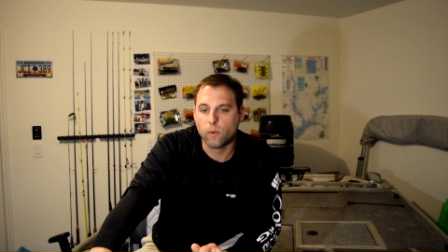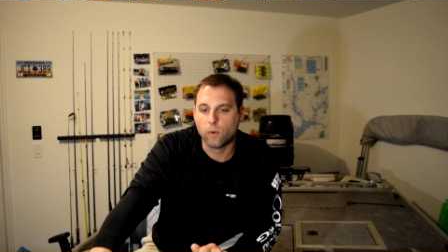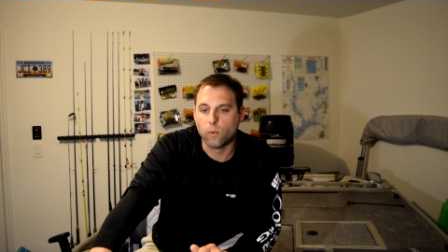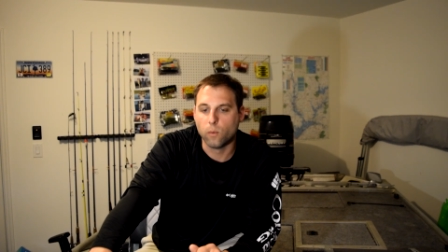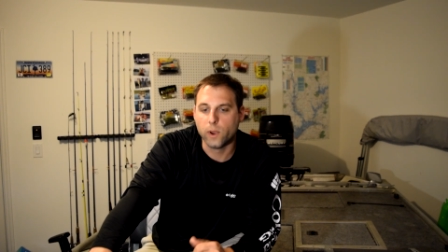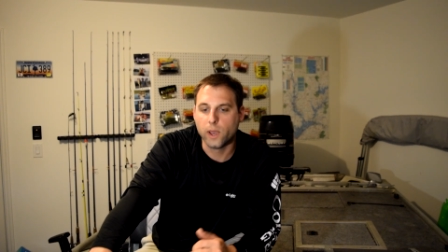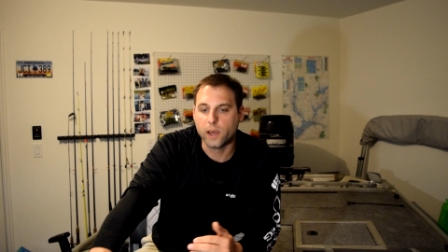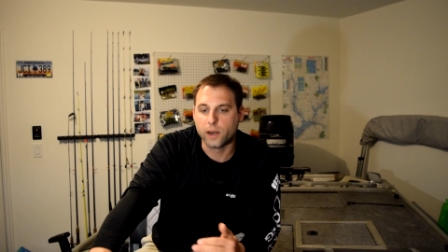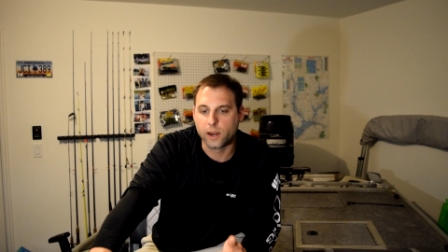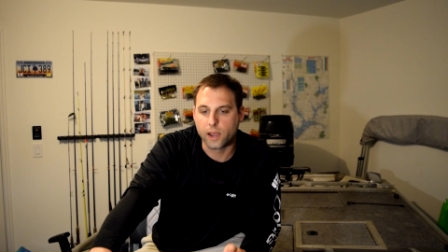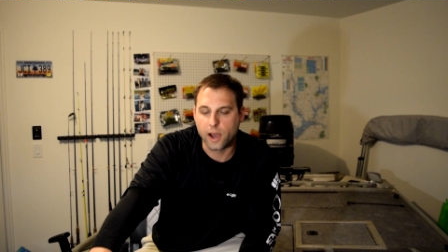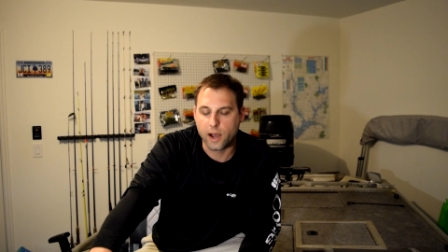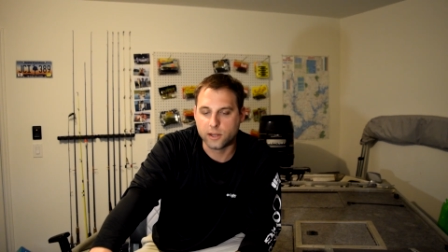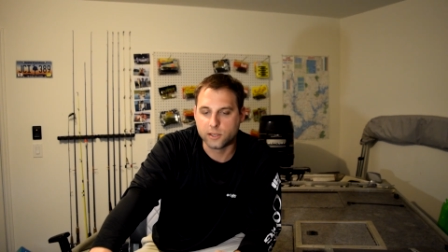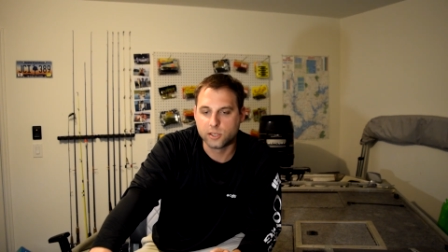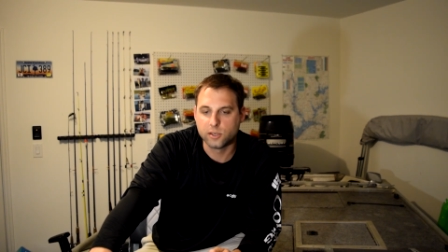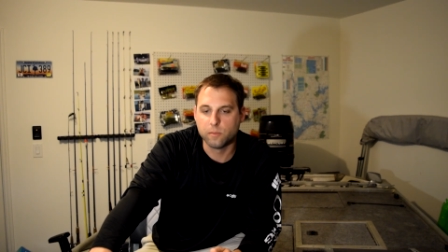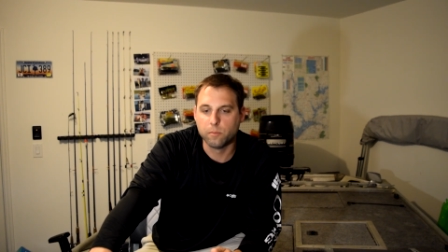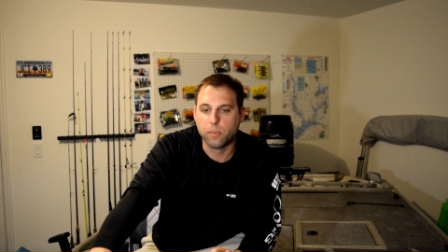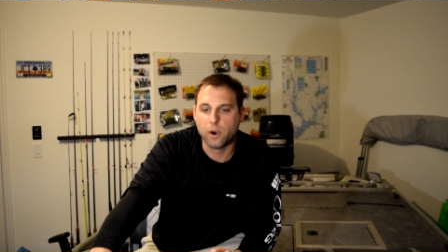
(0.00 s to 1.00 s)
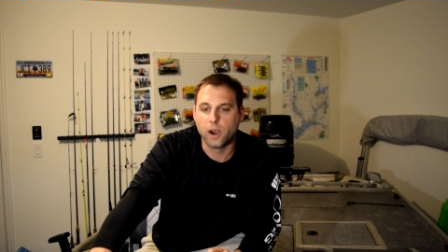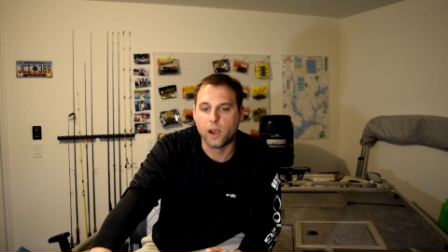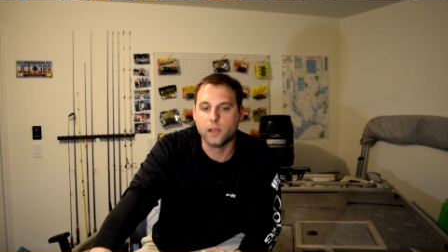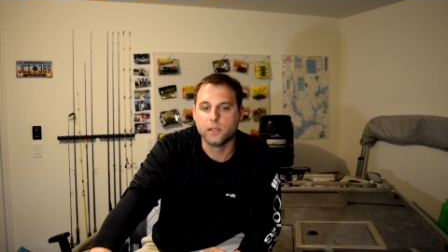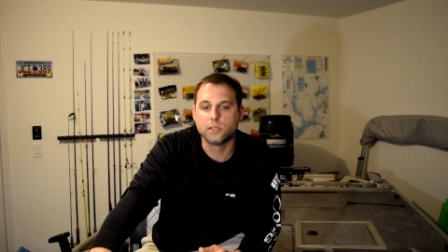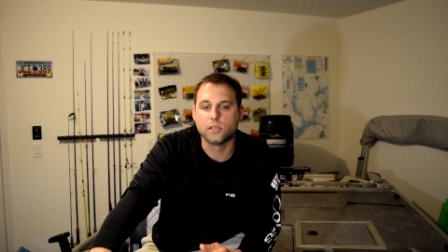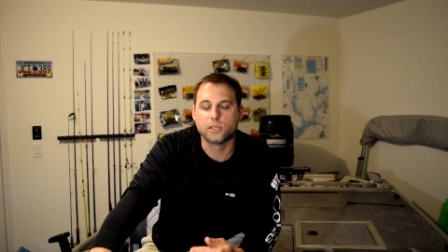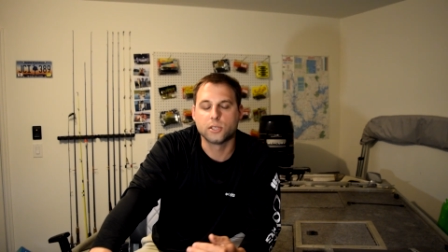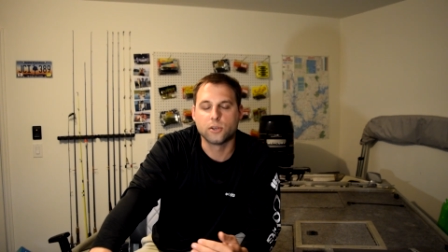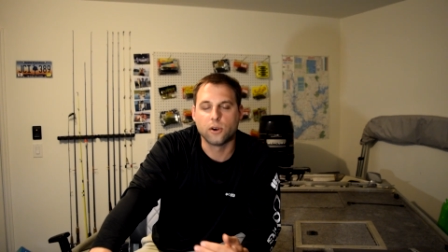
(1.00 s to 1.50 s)
We had gotten some
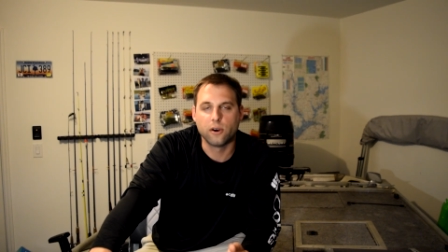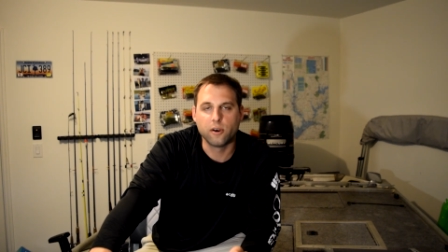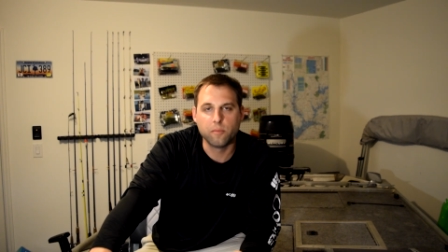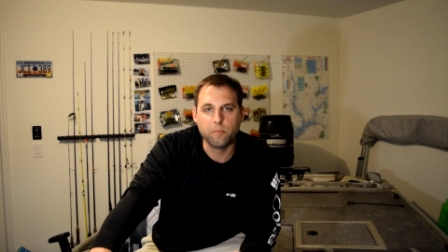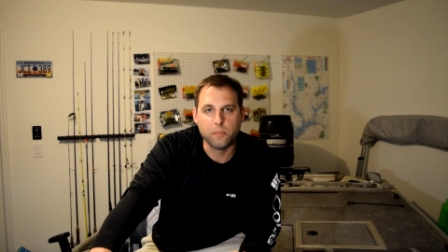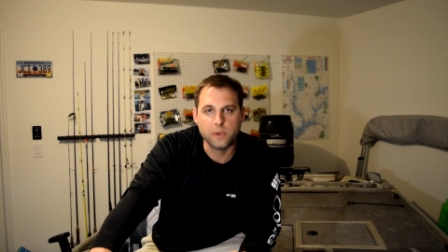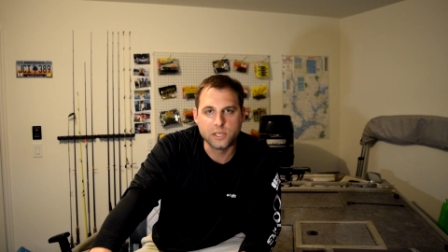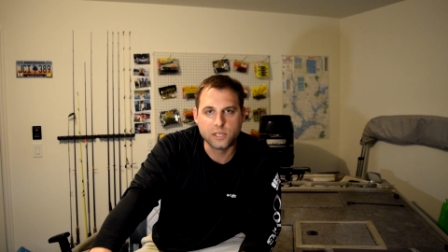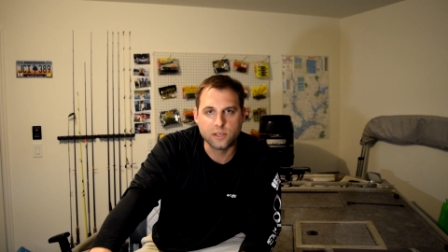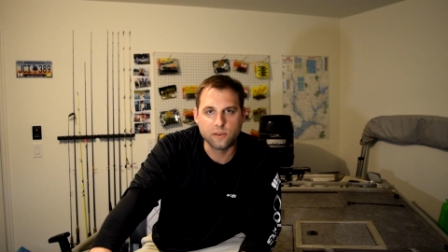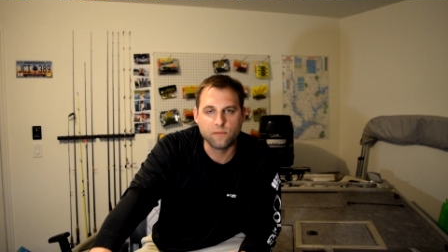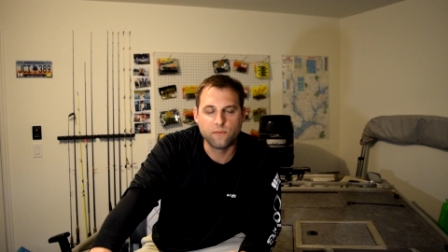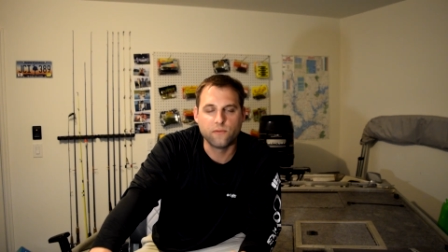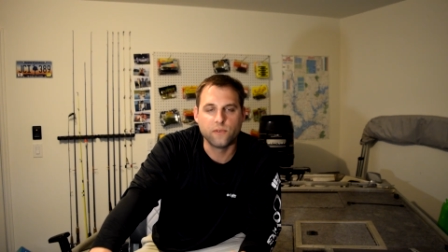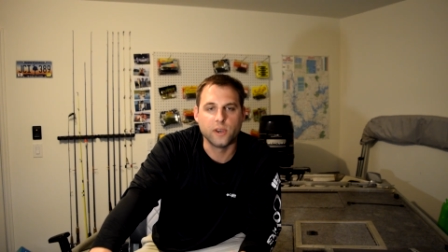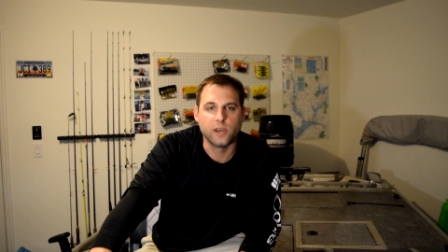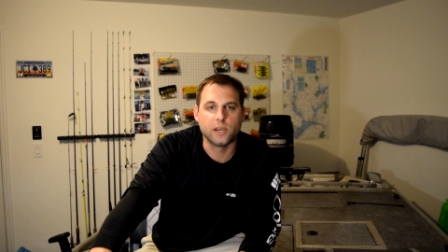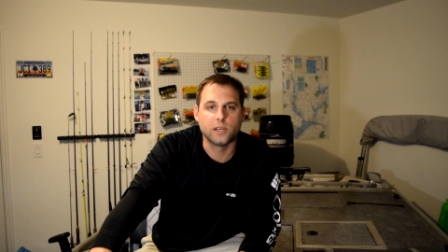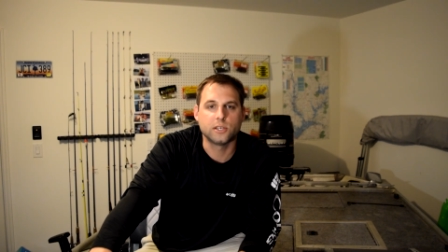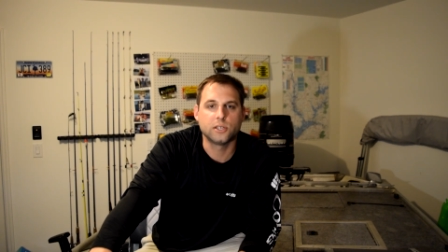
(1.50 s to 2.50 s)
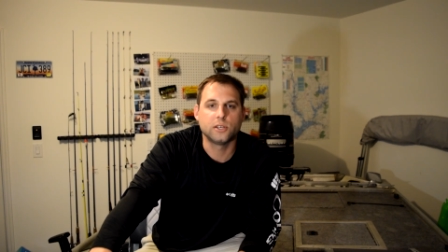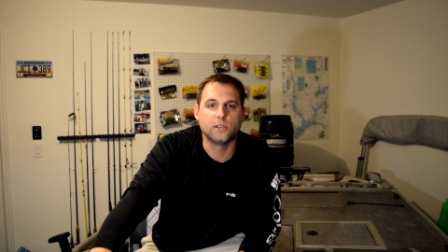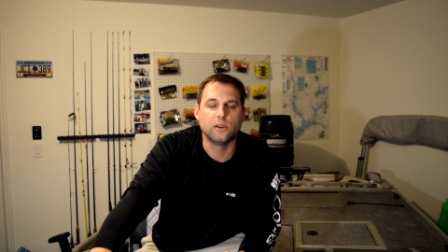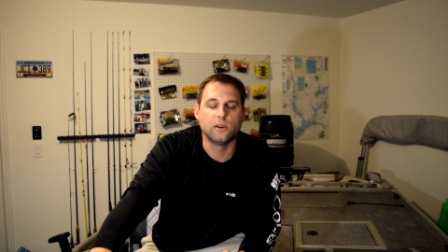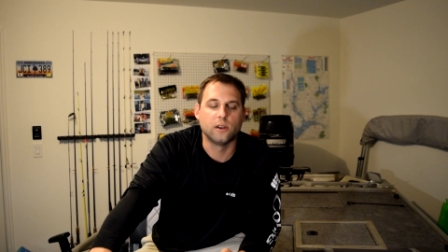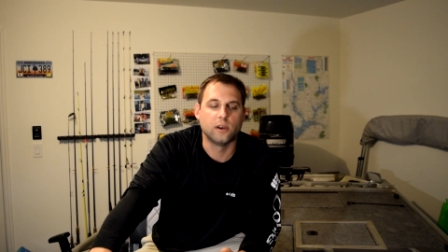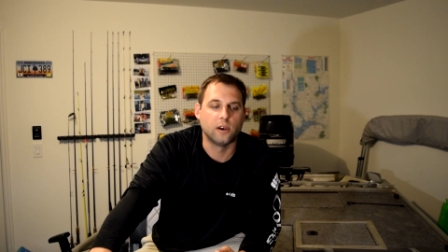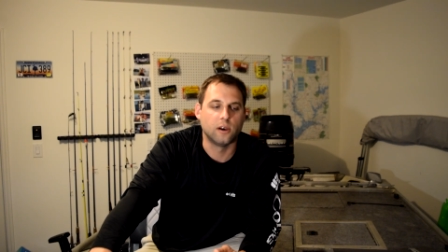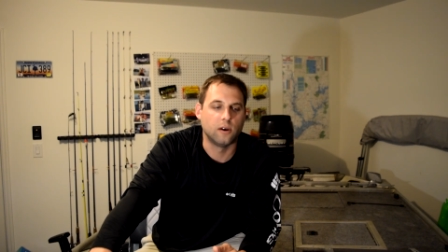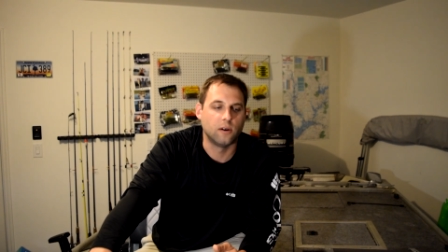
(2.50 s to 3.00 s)
bites. I started missing fish, you
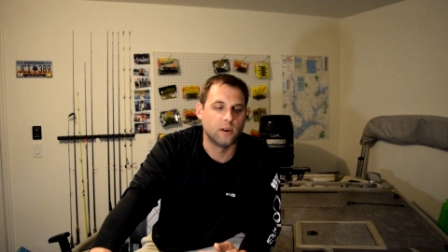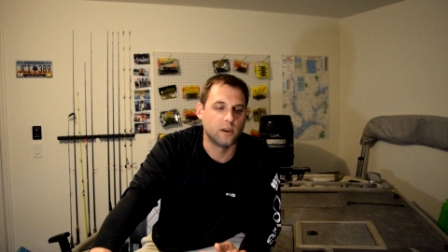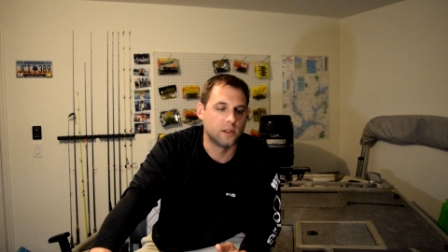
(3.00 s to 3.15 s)
know,